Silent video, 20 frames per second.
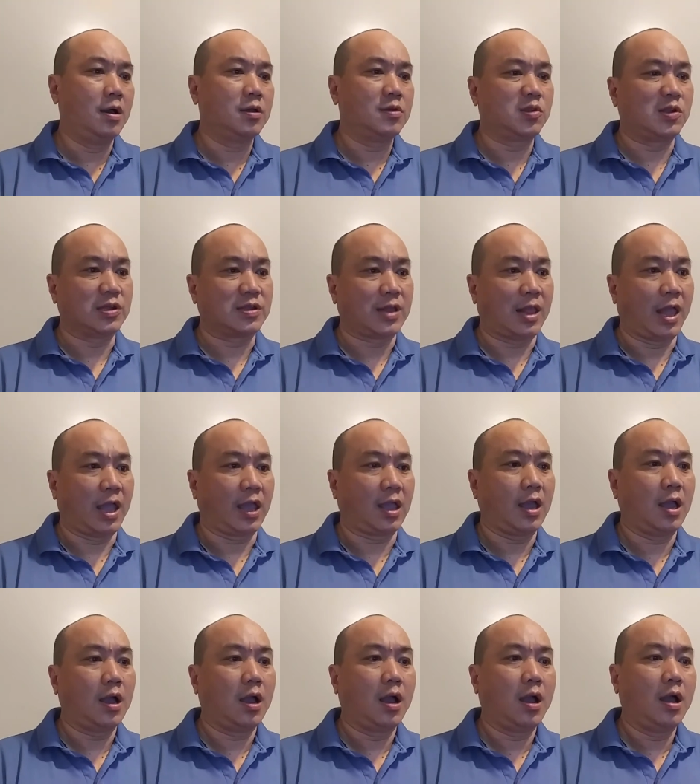just like
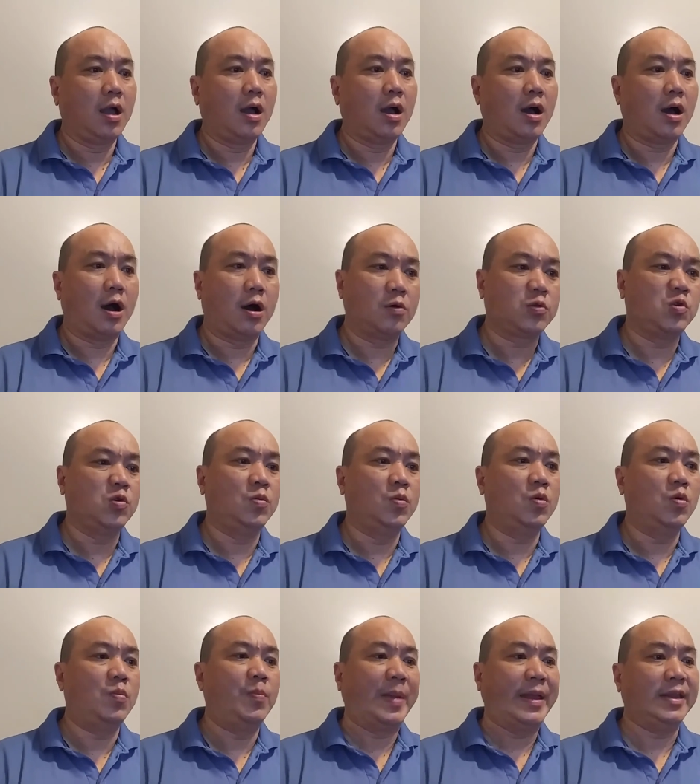how
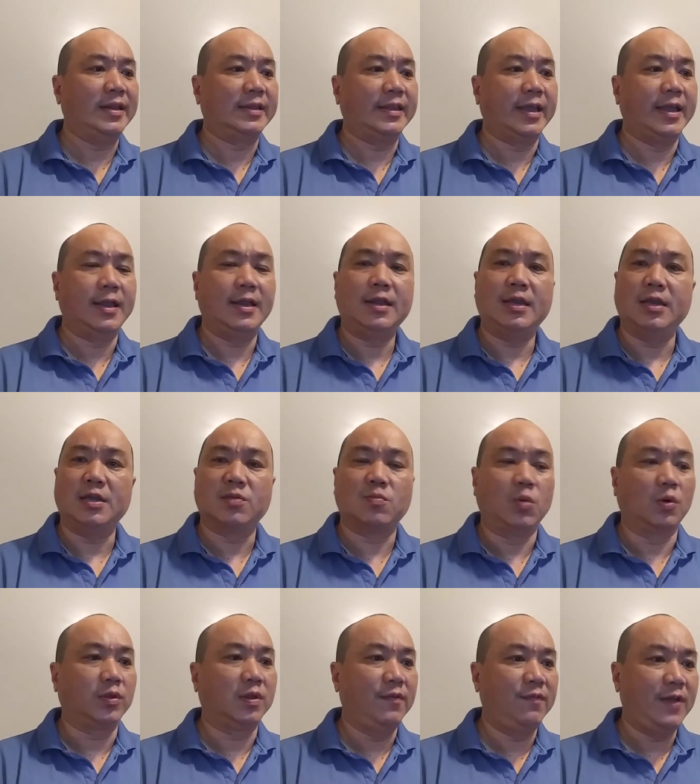to maintain his
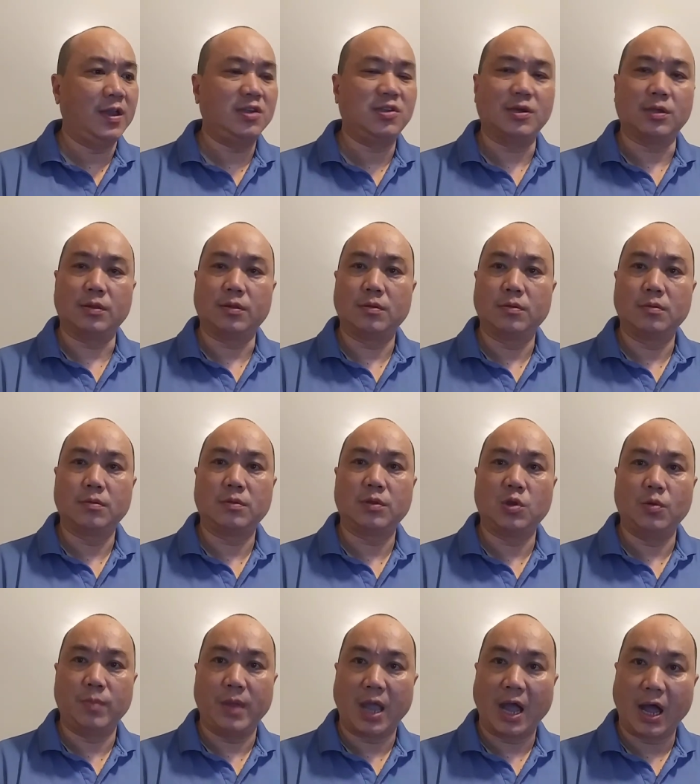motivation to
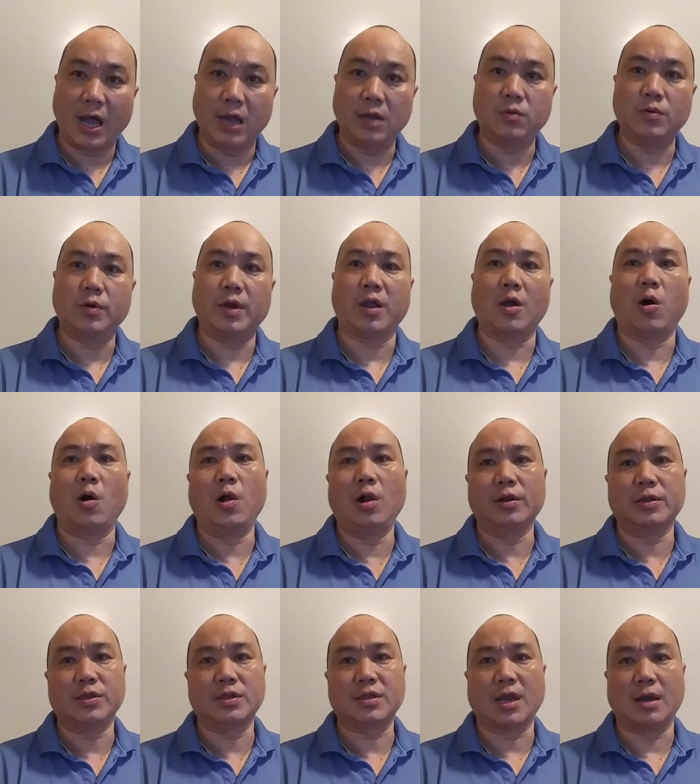be high during all
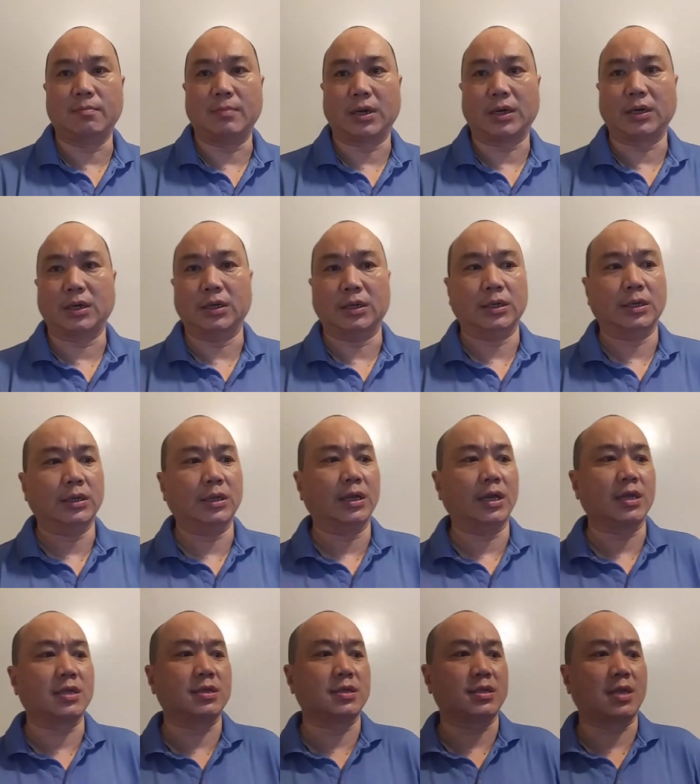the summer
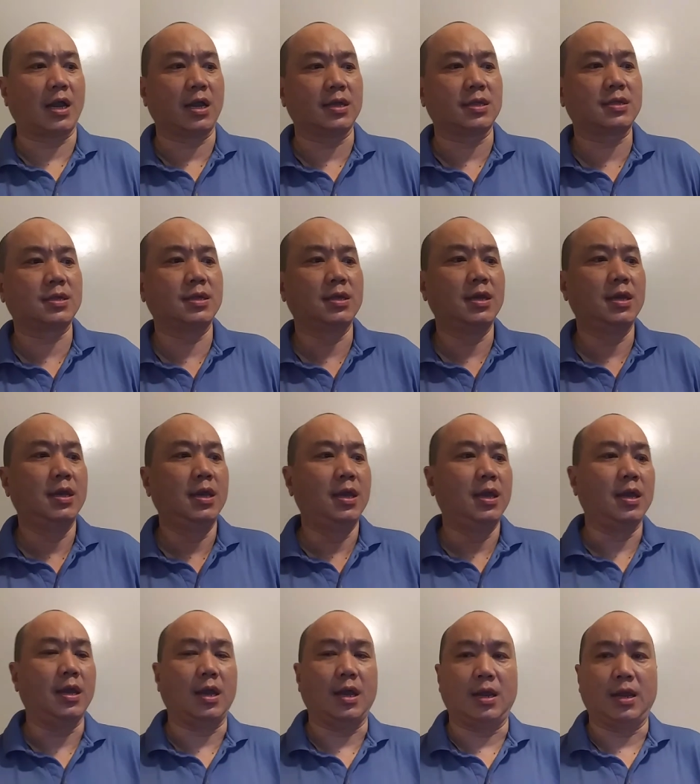exercise.
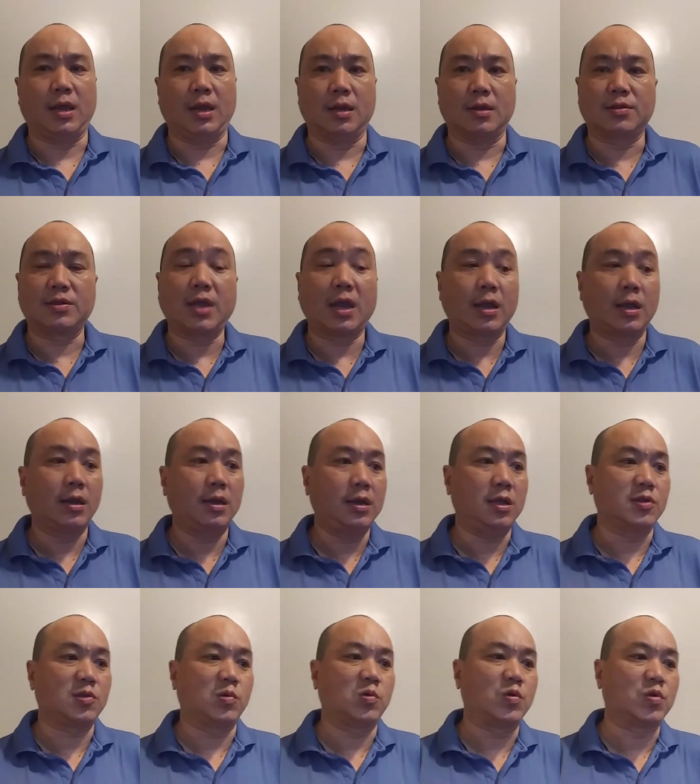And then the second
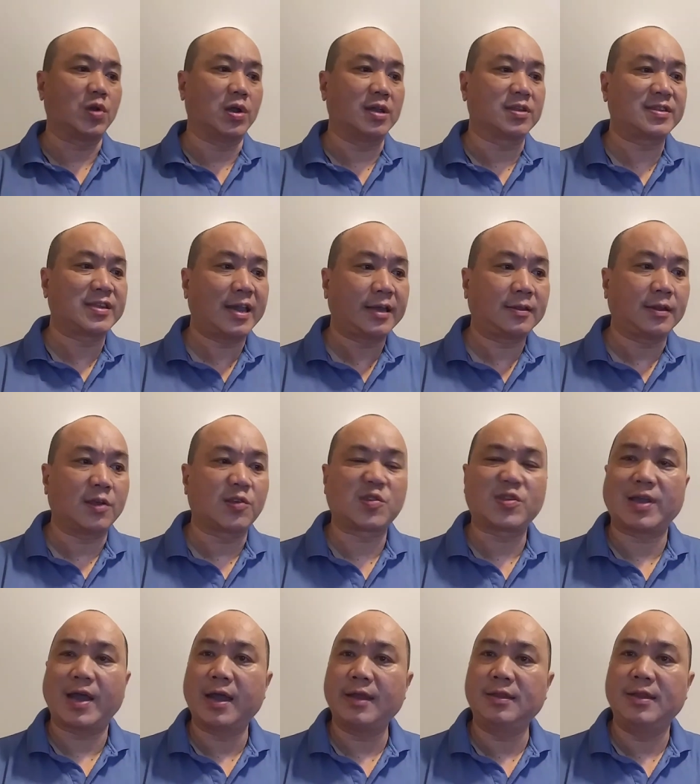is to set
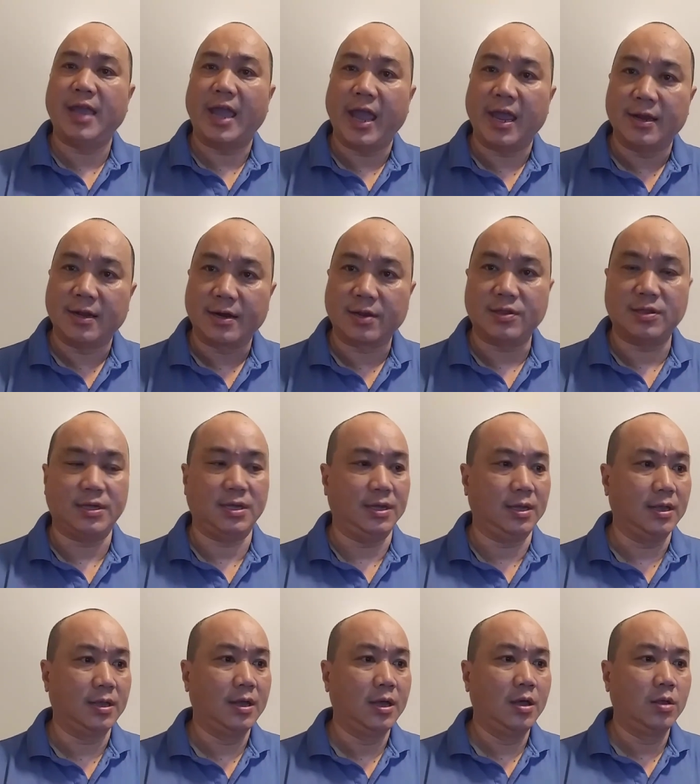aside the energy
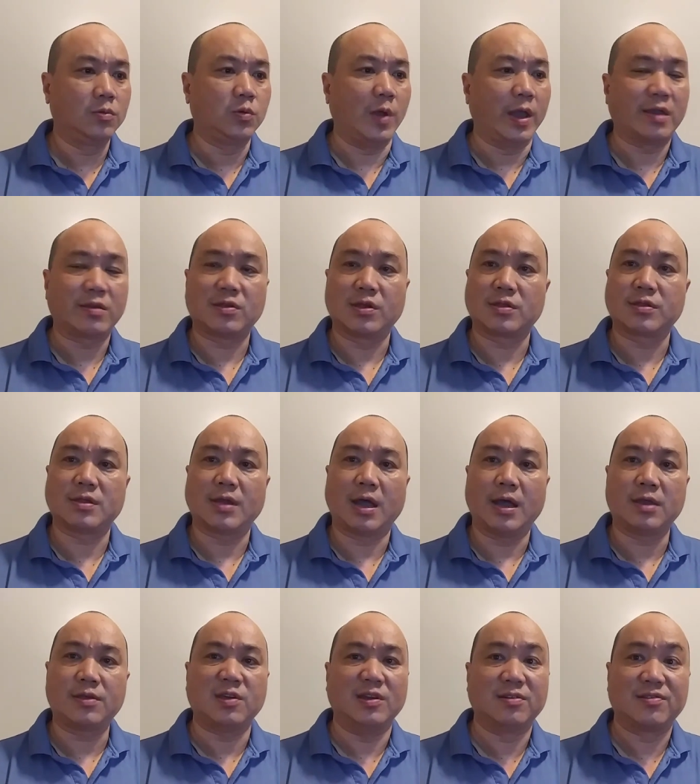to
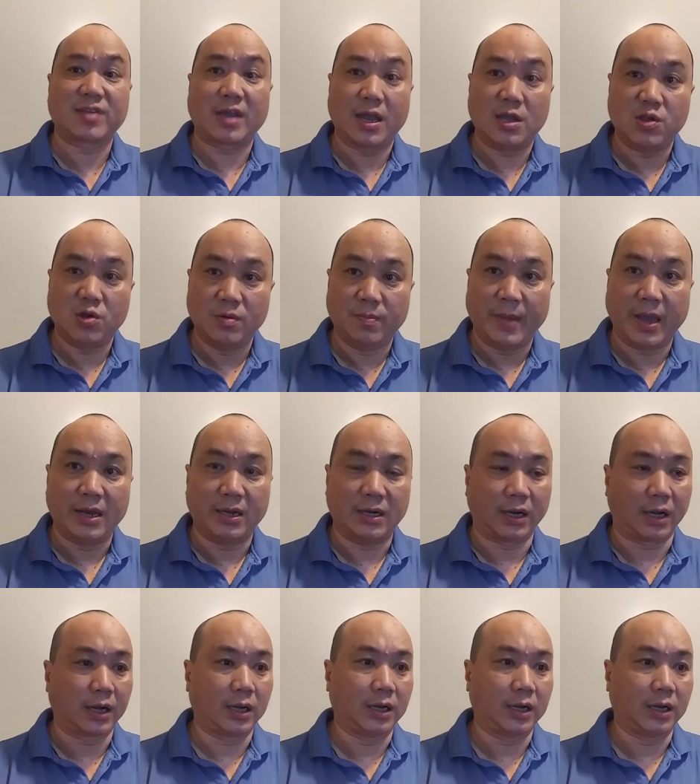exercise in a scheduled manner.